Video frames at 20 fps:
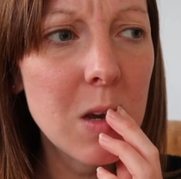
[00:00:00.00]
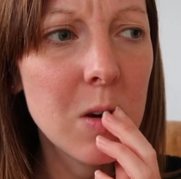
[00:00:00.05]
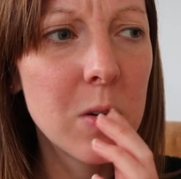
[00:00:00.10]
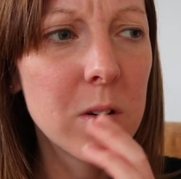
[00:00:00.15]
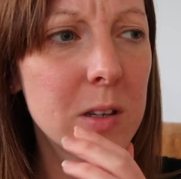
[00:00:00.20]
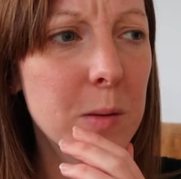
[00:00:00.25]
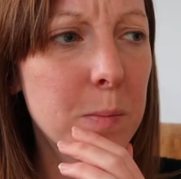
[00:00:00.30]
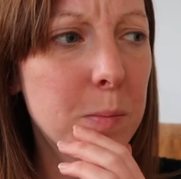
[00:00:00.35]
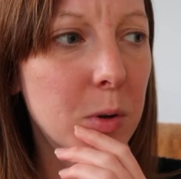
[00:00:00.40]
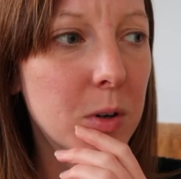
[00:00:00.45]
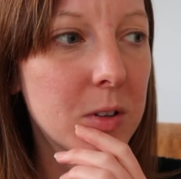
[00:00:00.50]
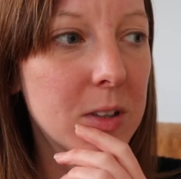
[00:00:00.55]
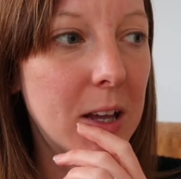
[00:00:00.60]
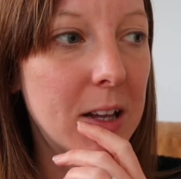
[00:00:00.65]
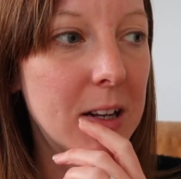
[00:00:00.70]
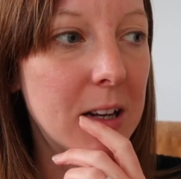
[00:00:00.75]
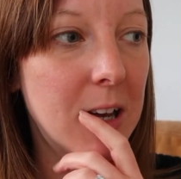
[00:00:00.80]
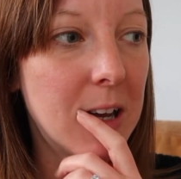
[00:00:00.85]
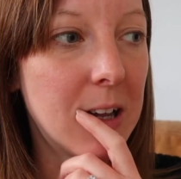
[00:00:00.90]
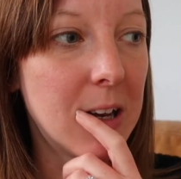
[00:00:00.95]
Or is it Books
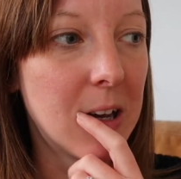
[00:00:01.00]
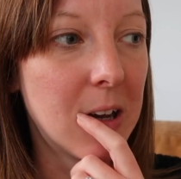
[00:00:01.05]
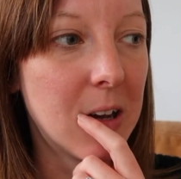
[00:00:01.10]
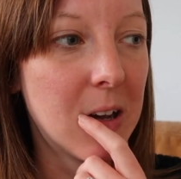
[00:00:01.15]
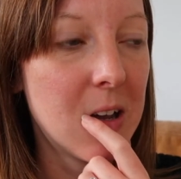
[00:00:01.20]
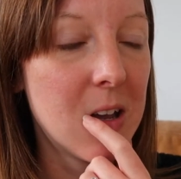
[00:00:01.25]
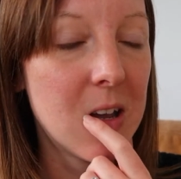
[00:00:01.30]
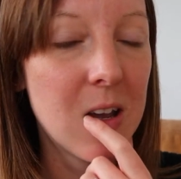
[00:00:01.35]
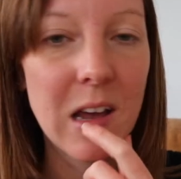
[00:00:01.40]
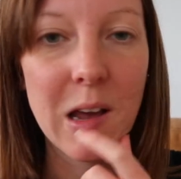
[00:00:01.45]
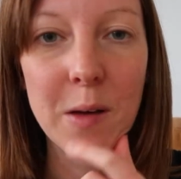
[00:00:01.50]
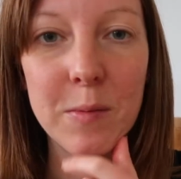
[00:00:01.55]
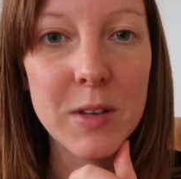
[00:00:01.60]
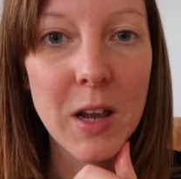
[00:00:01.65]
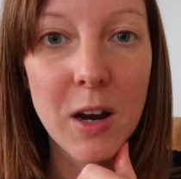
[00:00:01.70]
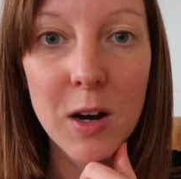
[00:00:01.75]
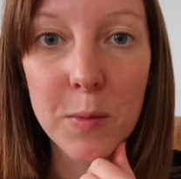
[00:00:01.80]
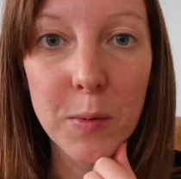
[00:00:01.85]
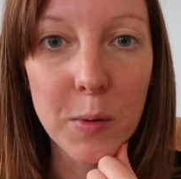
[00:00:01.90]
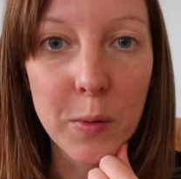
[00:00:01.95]
and Lala? I'm
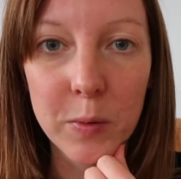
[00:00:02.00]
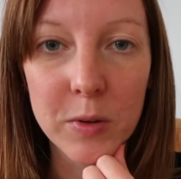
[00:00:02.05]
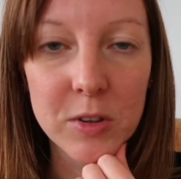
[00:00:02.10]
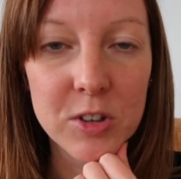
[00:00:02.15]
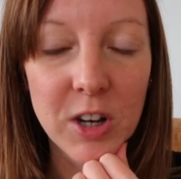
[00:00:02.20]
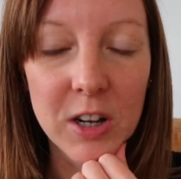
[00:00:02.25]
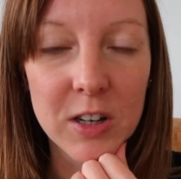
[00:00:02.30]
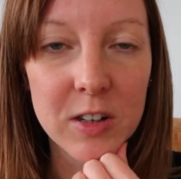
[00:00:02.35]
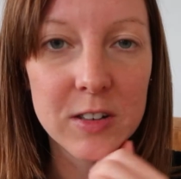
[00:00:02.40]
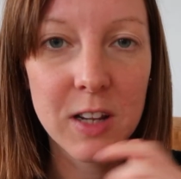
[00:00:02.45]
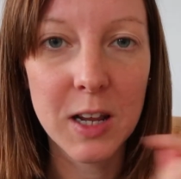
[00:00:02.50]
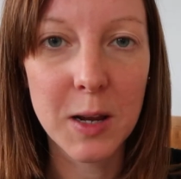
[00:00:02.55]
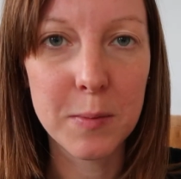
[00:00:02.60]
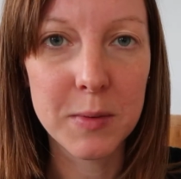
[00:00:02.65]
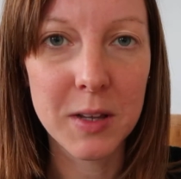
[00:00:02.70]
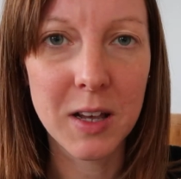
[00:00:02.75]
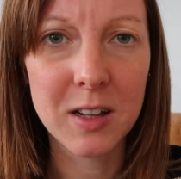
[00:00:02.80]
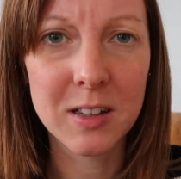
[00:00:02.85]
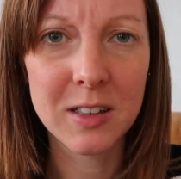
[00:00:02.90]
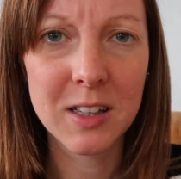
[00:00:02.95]
terrible with channel
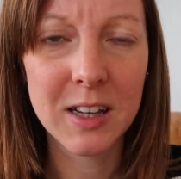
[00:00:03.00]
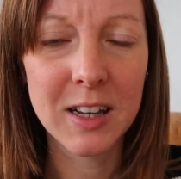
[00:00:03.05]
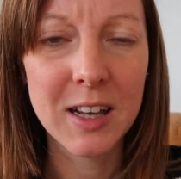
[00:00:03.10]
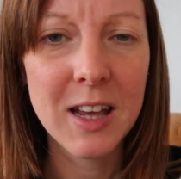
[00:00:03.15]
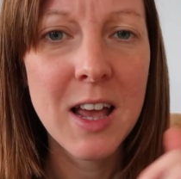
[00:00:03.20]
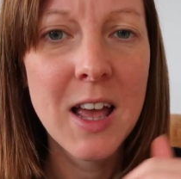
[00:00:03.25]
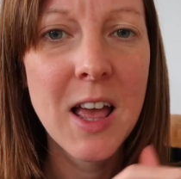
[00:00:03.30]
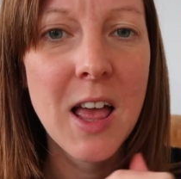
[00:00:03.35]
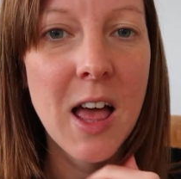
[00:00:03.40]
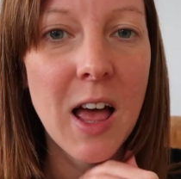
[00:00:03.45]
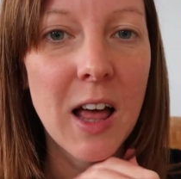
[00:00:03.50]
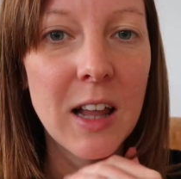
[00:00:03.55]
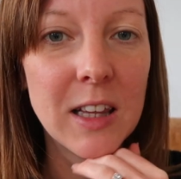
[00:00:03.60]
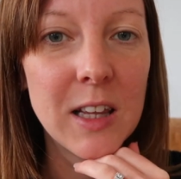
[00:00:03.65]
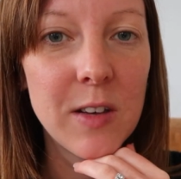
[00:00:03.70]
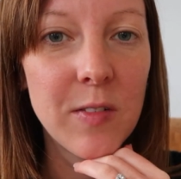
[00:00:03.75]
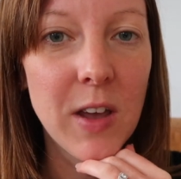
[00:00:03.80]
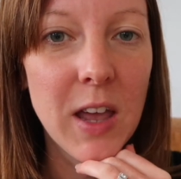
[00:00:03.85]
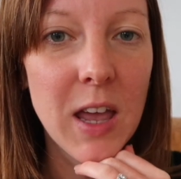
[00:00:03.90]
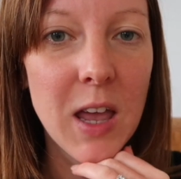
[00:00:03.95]
names. I'll
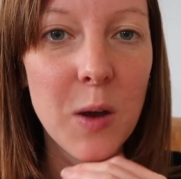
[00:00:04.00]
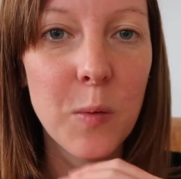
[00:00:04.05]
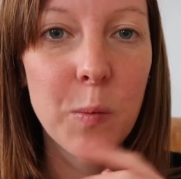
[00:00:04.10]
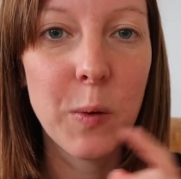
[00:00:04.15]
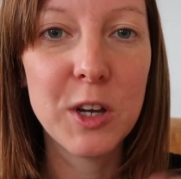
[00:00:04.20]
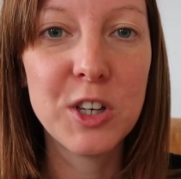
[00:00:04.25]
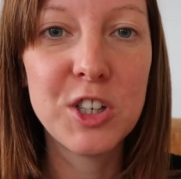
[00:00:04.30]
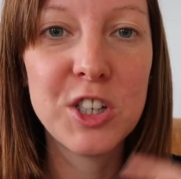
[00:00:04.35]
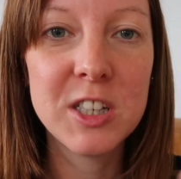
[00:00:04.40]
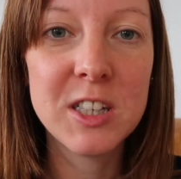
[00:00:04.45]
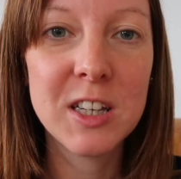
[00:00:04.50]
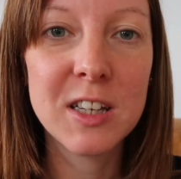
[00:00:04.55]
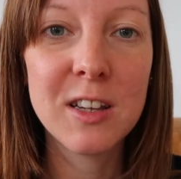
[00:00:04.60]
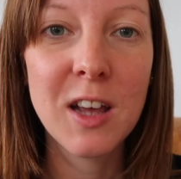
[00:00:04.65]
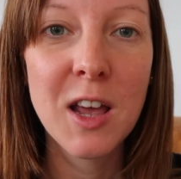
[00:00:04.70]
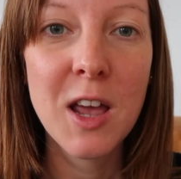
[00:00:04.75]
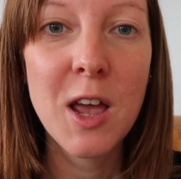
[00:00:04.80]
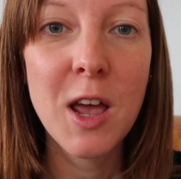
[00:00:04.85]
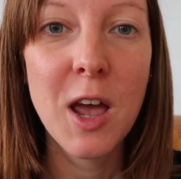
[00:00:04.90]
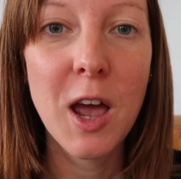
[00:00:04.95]
leave it here, where she did